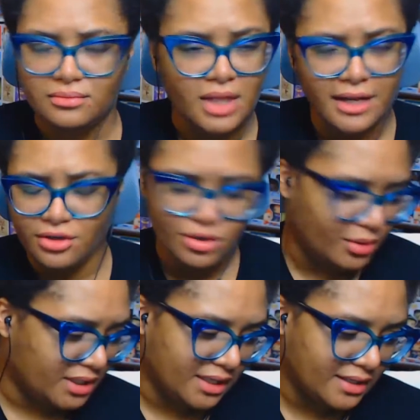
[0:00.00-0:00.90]
I knew
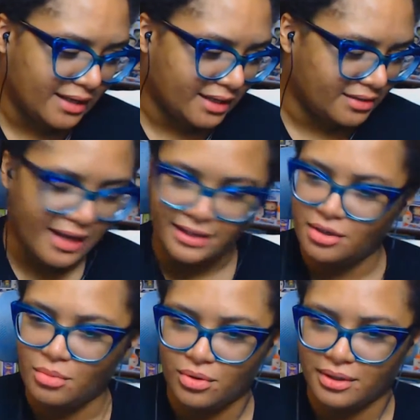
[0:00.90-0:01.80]
he did not get, like,
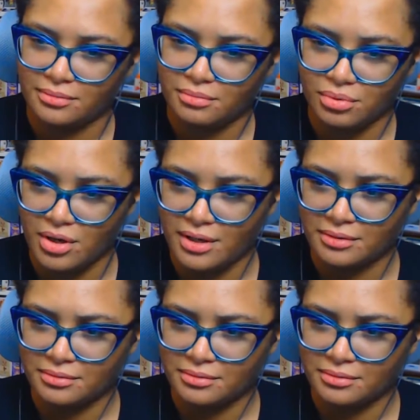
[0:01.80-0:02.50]
come on, bruh.